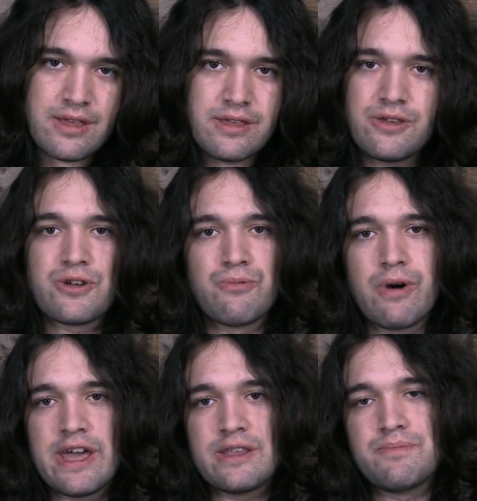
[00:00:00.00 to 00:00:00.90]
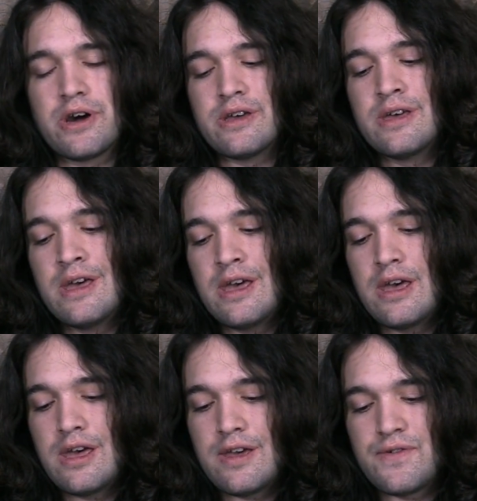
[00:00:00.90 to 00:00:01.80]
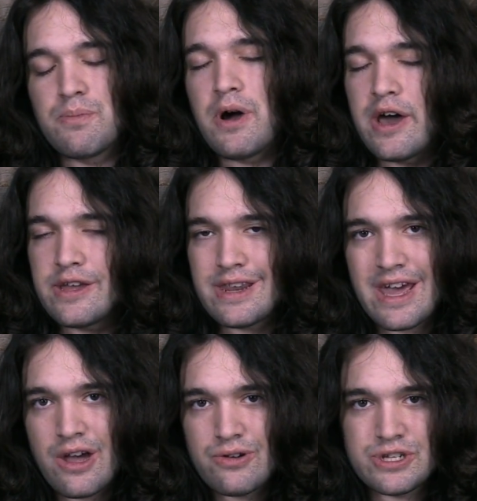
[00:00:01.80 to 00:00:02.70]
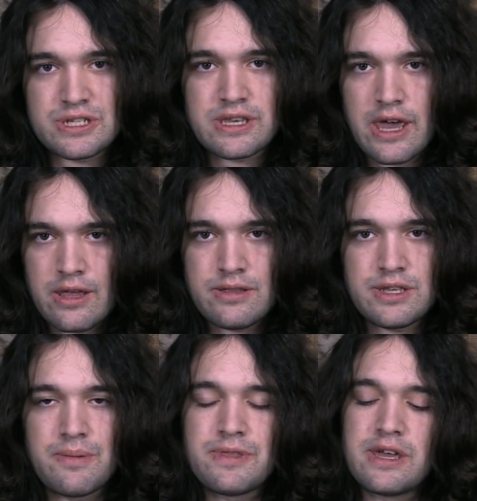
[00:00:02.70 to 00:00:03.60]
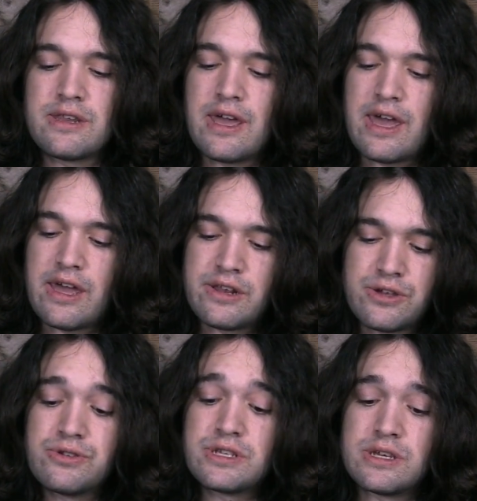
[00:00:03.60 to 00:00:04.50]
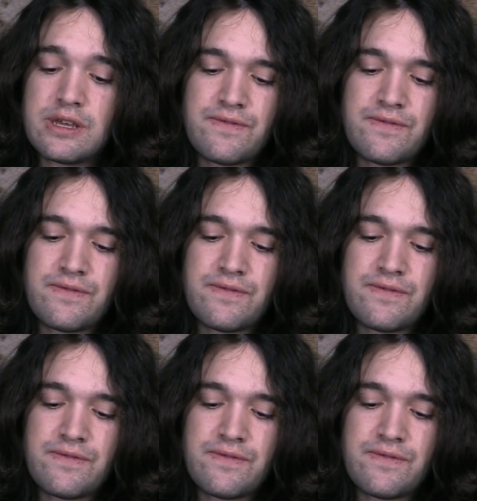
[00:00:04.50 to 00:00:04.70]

you can wait, but if you're buying now, just get something and use it.